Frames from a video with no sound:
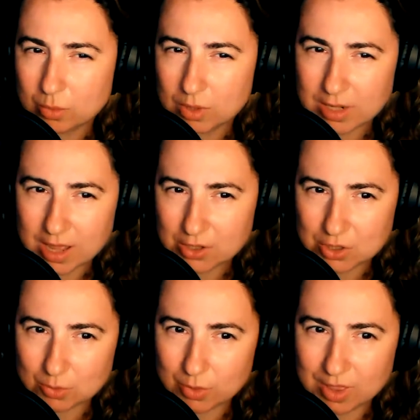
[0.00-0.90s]

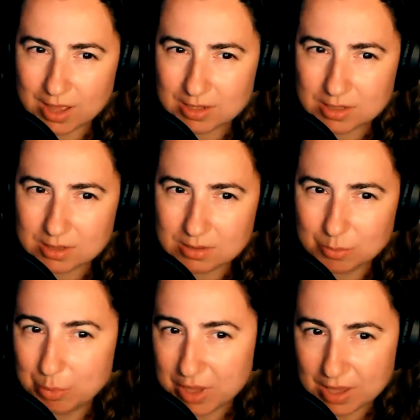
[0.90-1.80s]
connection would that
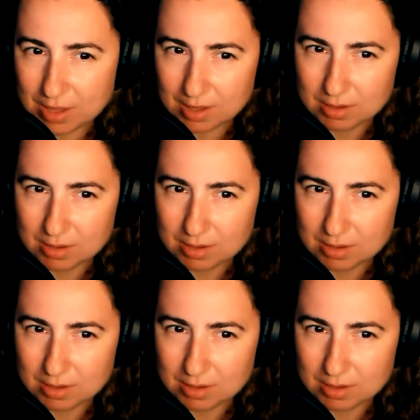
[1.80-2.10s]
be?